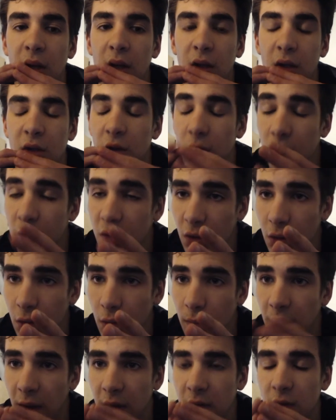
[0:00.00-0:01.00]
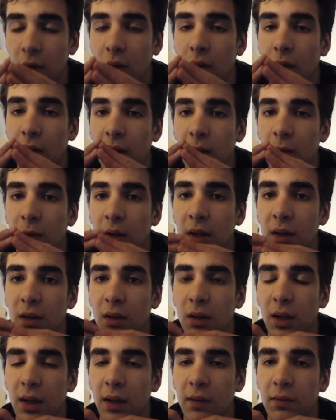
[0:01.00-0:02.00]
YouTube, that's a great way
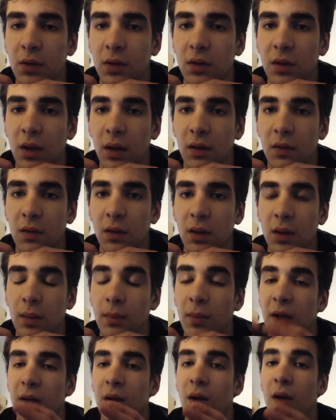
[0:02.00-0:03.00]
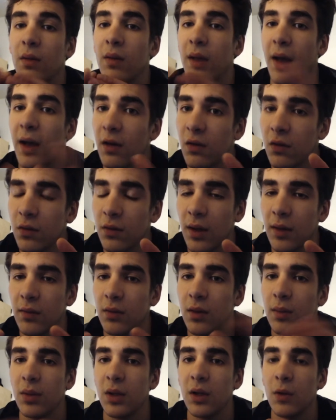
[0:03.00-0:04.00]
to advertise it. It might not last
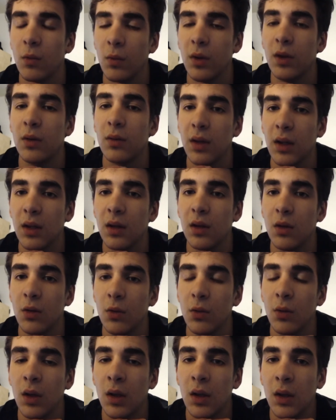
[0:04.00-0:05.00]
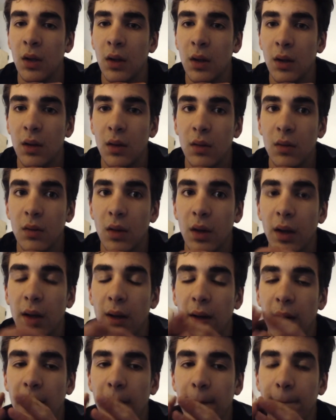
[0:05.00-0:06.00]
forever, but it will get you
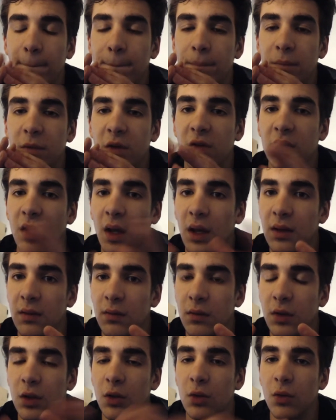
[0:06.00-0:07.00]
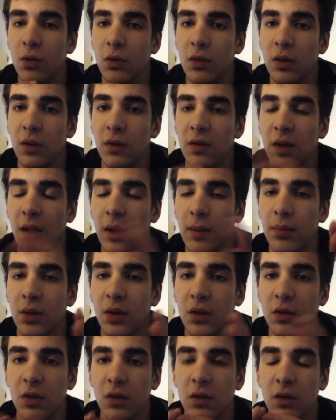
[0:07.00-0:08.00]
site views and site
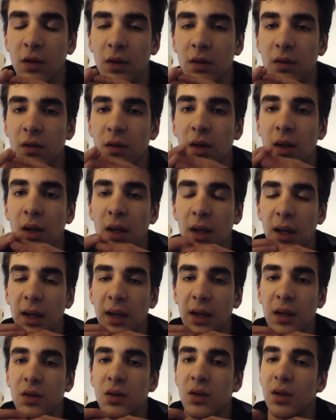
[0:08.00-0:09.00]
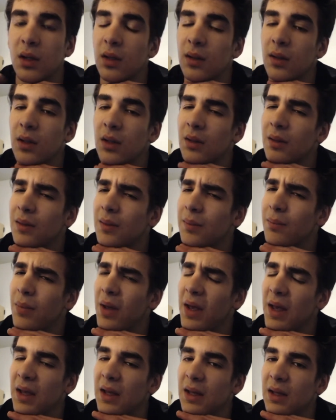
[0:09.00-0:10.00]
purchases. And you're getting
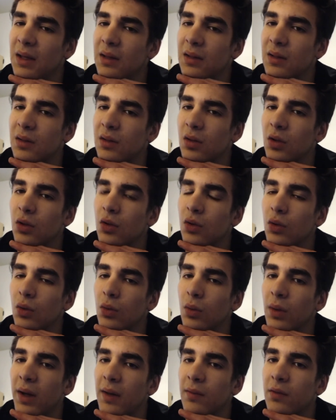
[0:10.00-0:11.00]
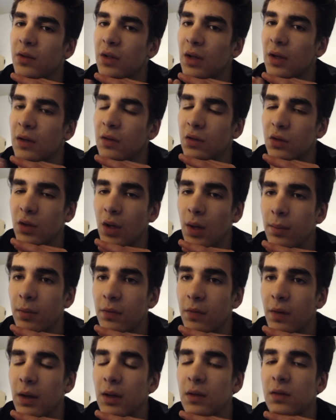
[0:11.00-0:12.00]
paid to advertise your
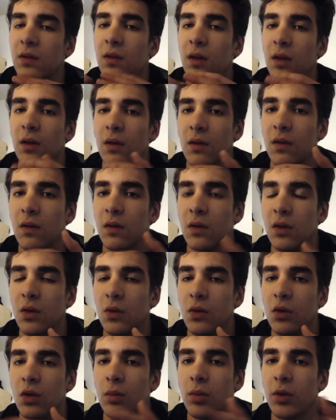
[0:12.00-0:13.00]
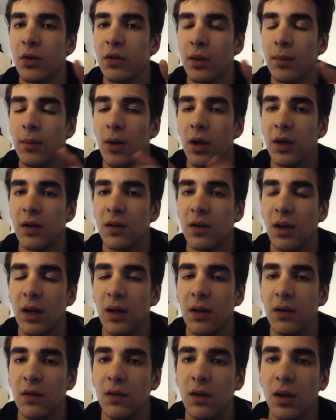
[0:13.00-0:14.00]
Shopify since YouTubers are
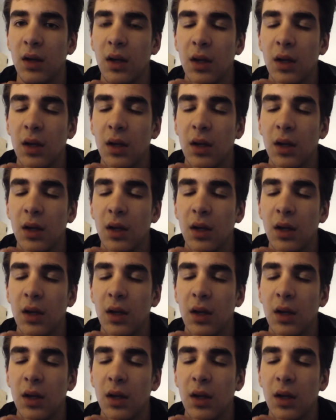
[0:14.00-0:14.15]
monetized.